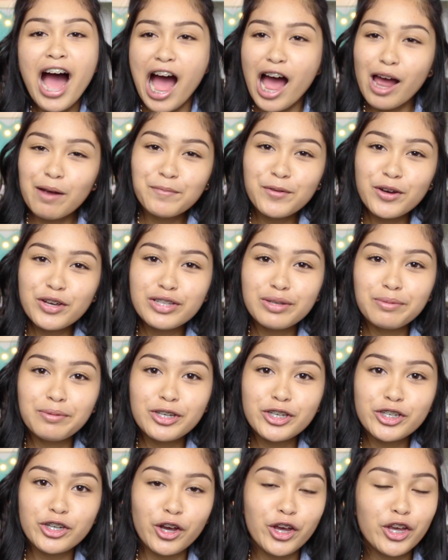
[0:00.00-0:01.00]
I'm going to be
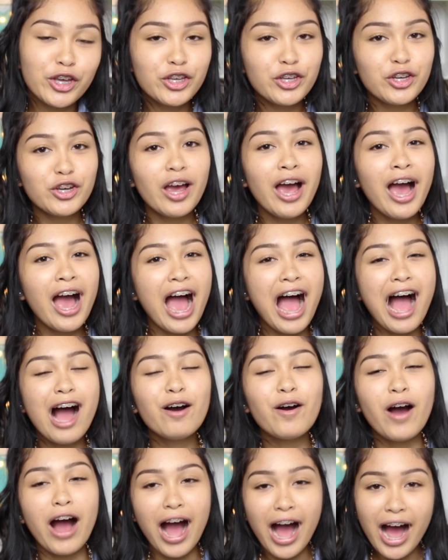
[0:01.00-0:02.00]
showing you
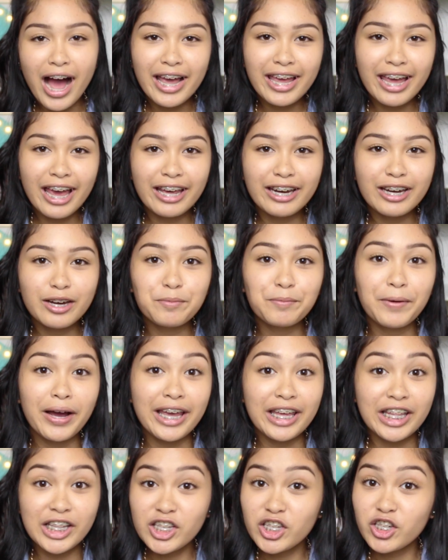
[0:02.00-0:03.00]
how I edit my
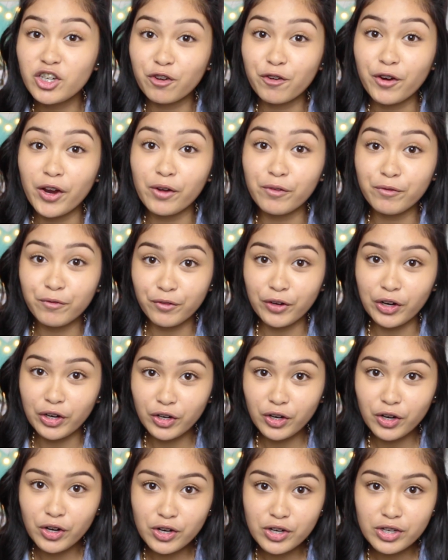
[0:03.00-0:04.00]
Instagram
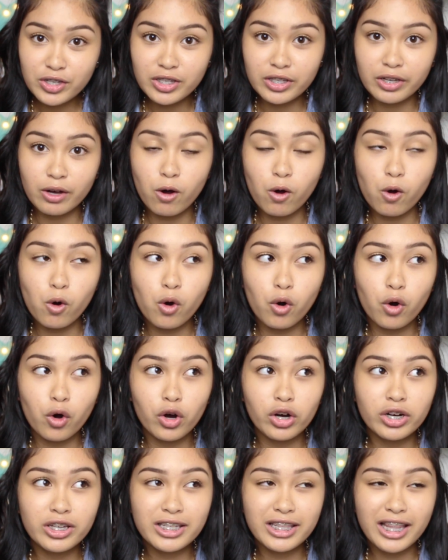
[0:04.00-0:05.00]
photos,
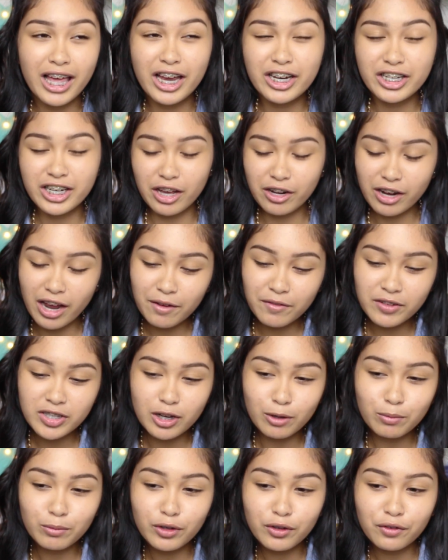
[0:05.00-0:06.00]
or slash how to have a
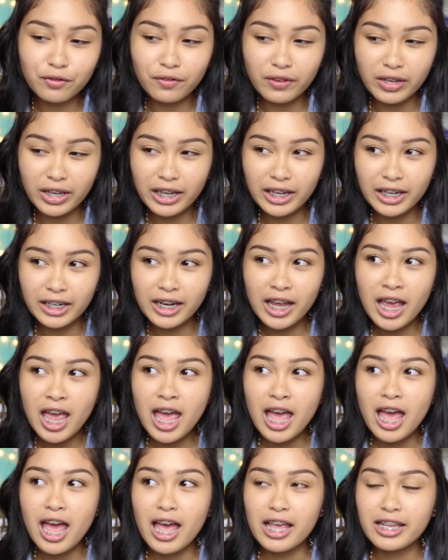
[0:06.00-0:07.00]
Tumblr feed,
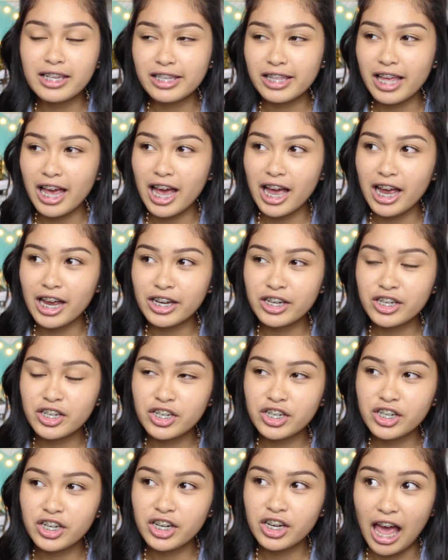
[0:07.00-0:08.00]

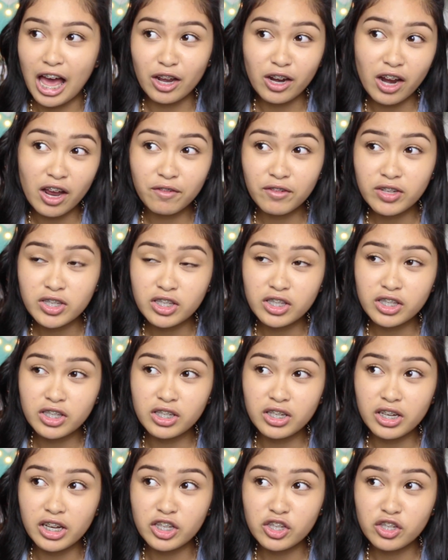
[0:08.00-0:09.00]
slash how to have
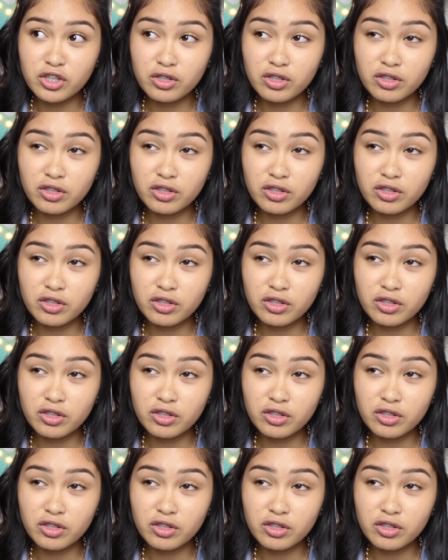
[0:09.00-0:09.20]
a